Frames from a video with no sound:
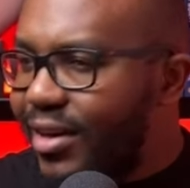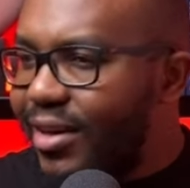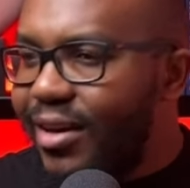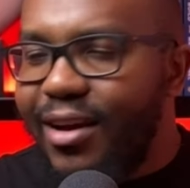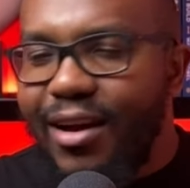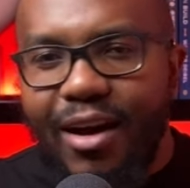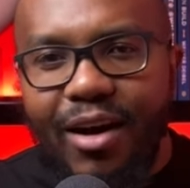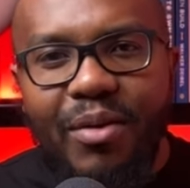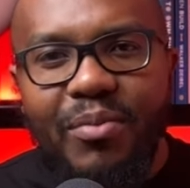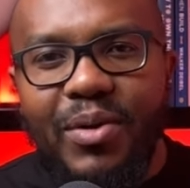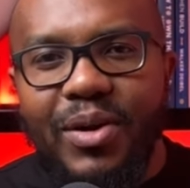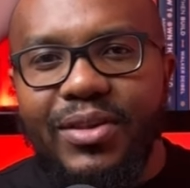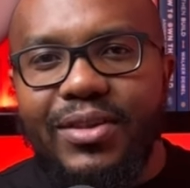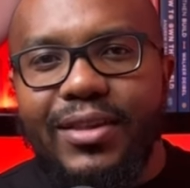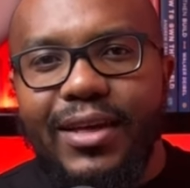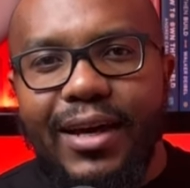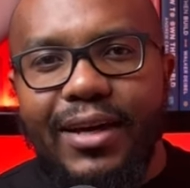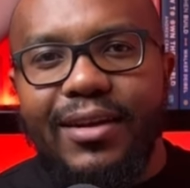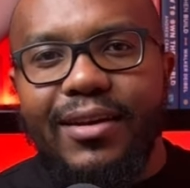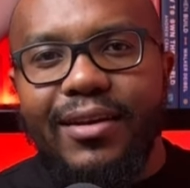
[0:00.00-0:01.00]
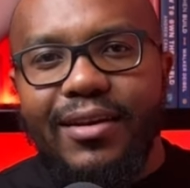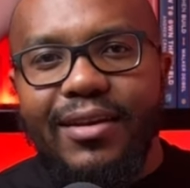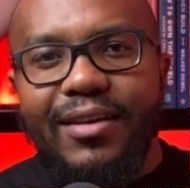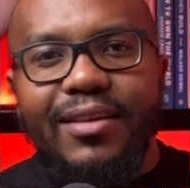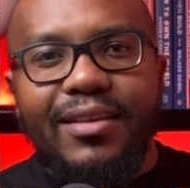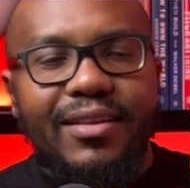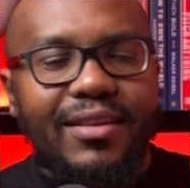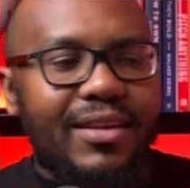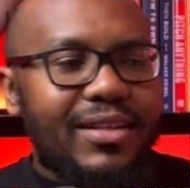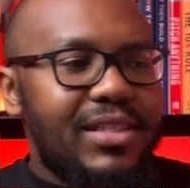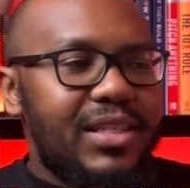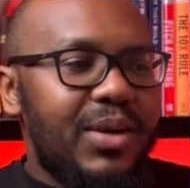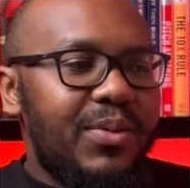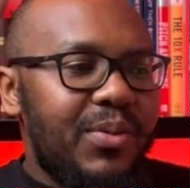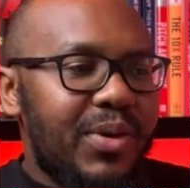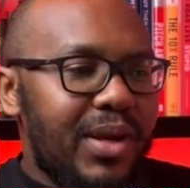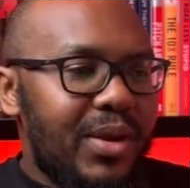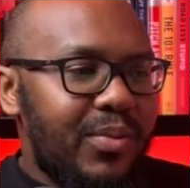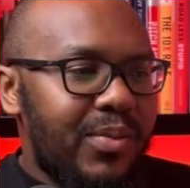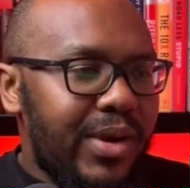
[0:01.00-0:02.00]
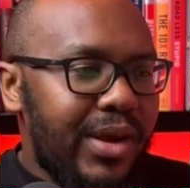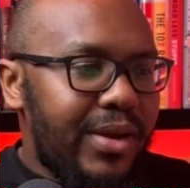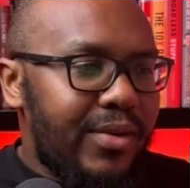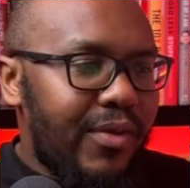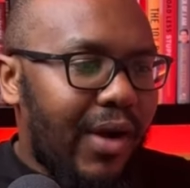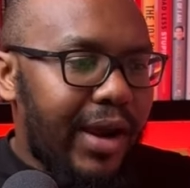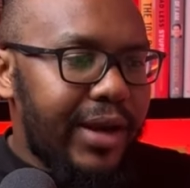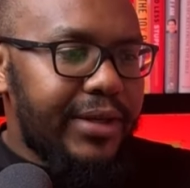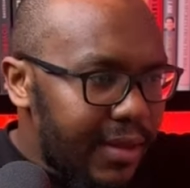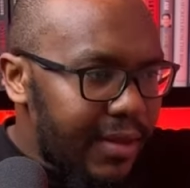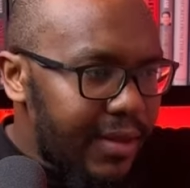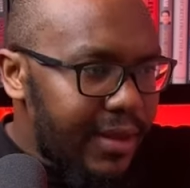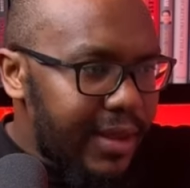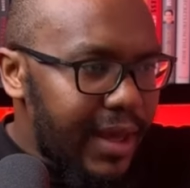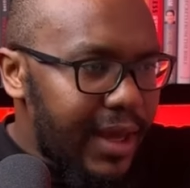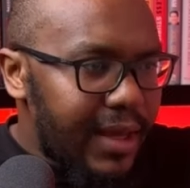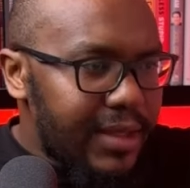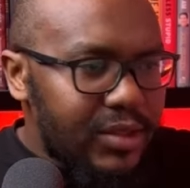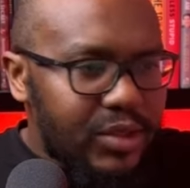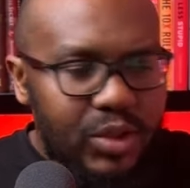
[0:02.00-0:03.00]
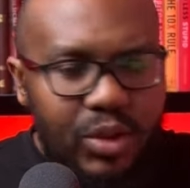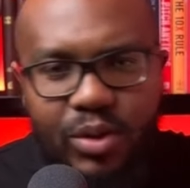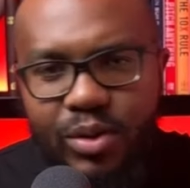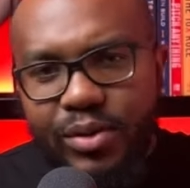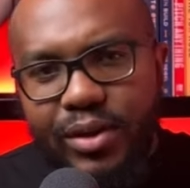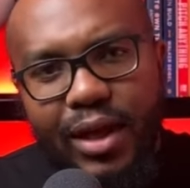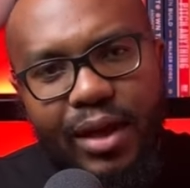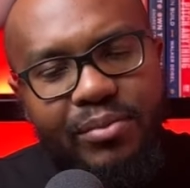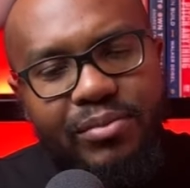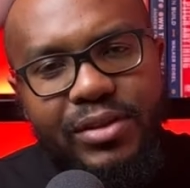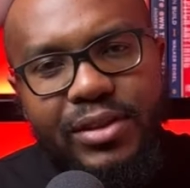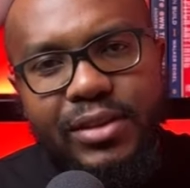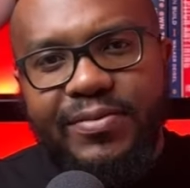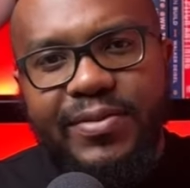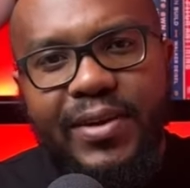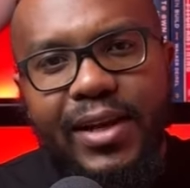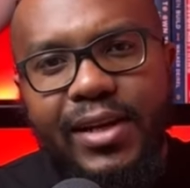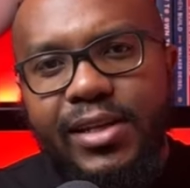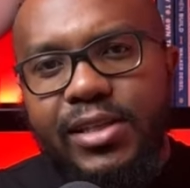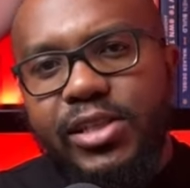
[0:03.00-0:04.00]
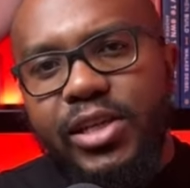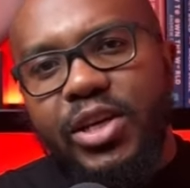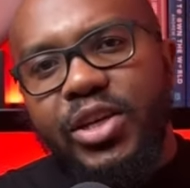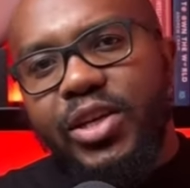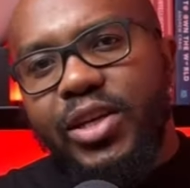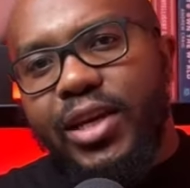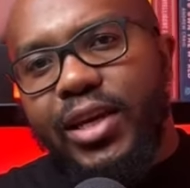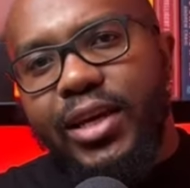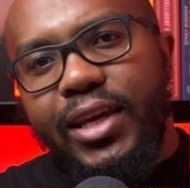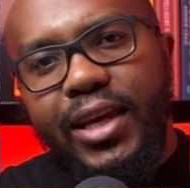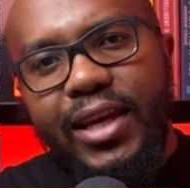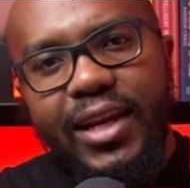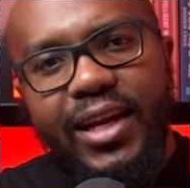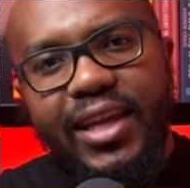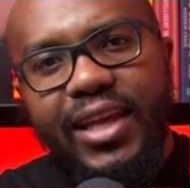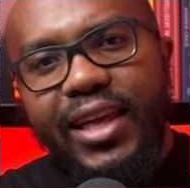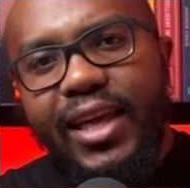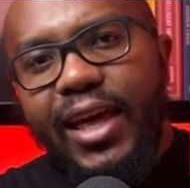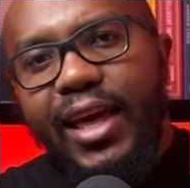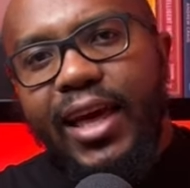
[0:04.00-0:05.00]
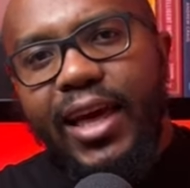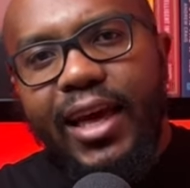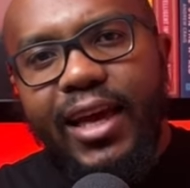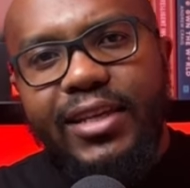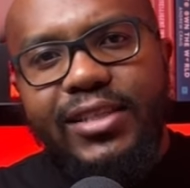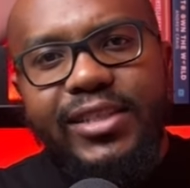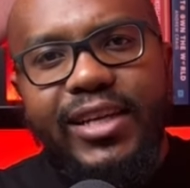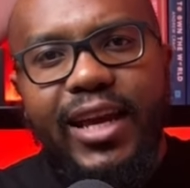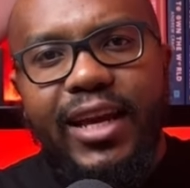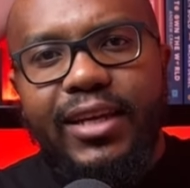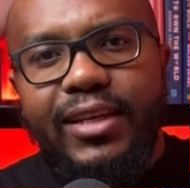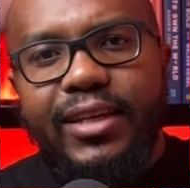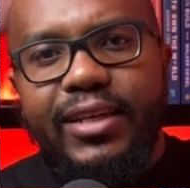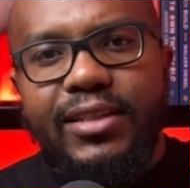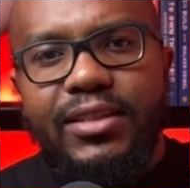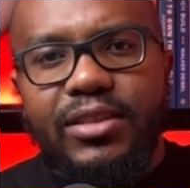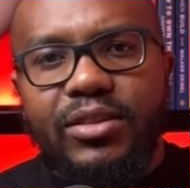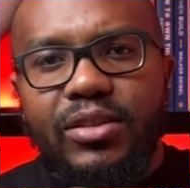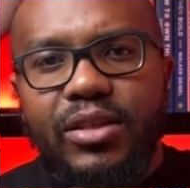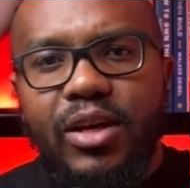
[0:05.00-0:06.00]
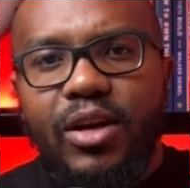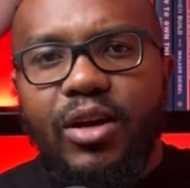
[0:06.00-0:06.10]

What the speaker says: How about that? That's a win-win, right? Yeah, so I mean, furniture, you can get a checklist.